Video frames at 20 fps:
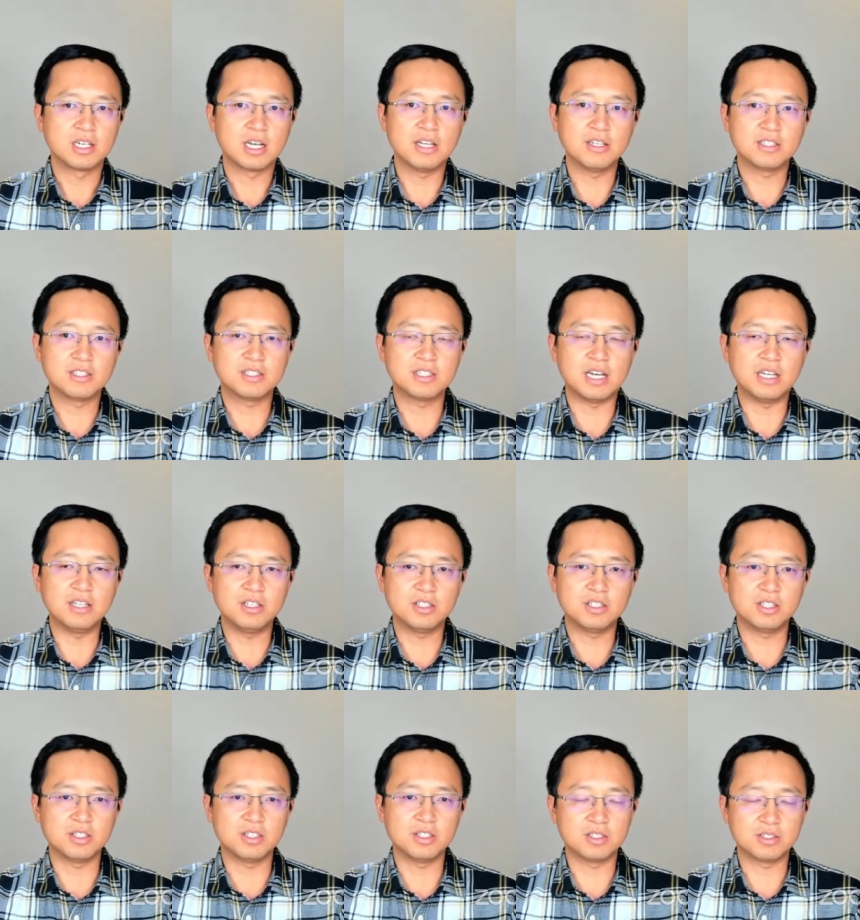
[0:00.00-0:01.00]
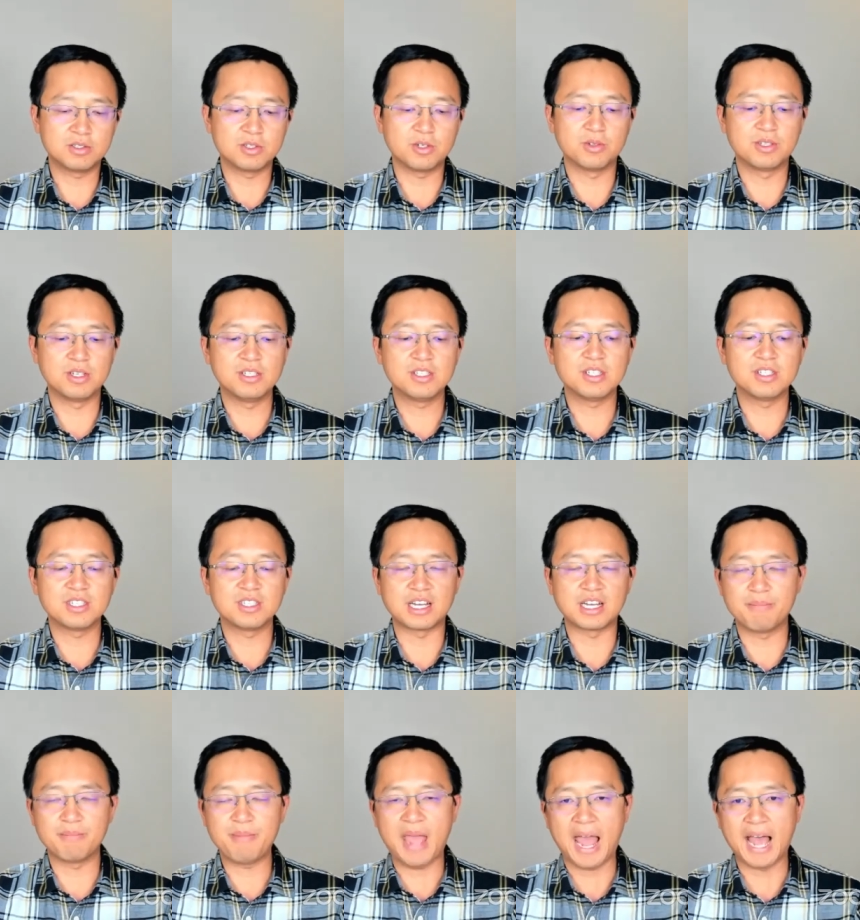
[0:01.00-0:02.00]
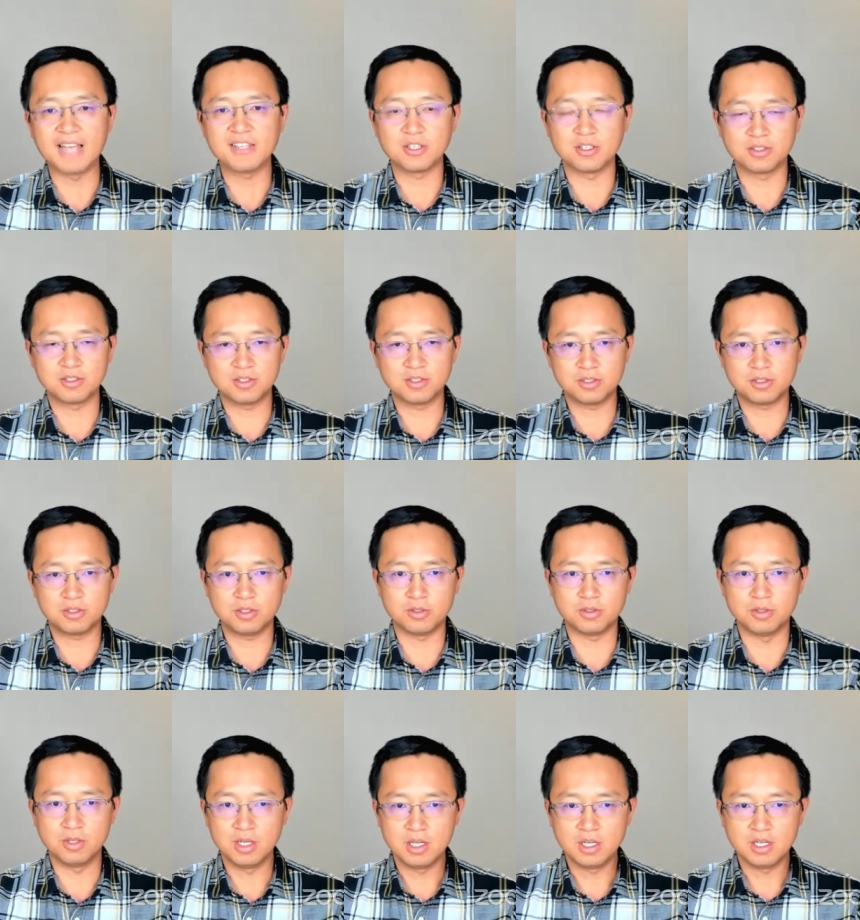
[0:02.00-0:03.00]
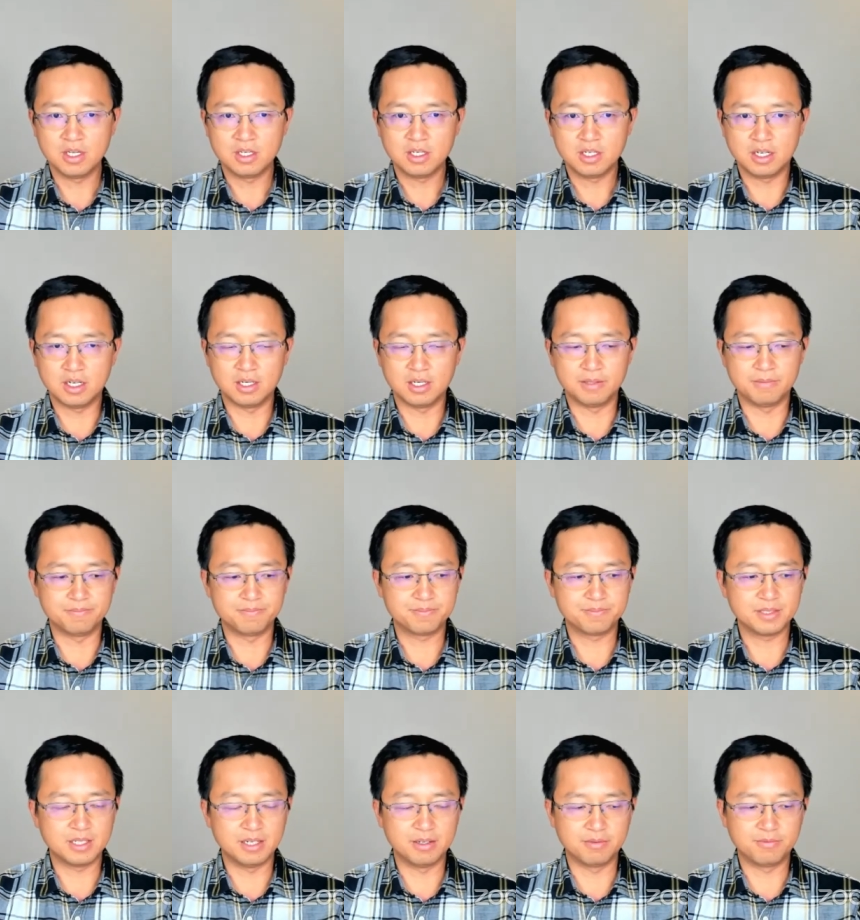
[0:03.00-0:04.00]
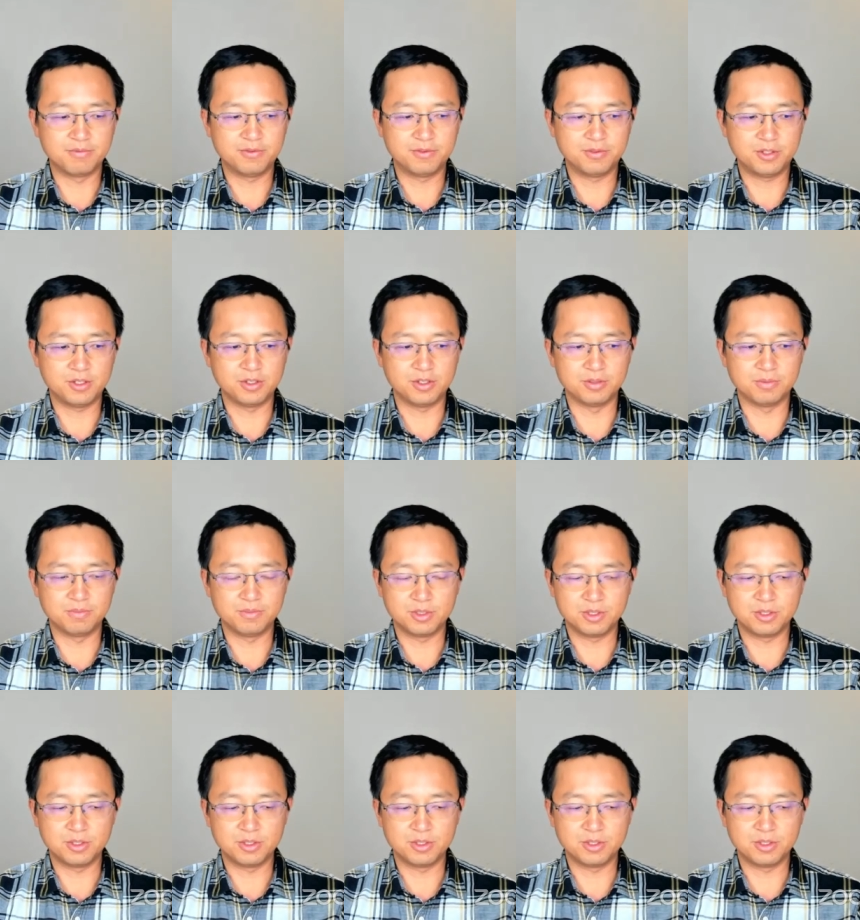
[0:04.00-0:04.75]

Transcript: And study to, so this is like a passage to, um, of, to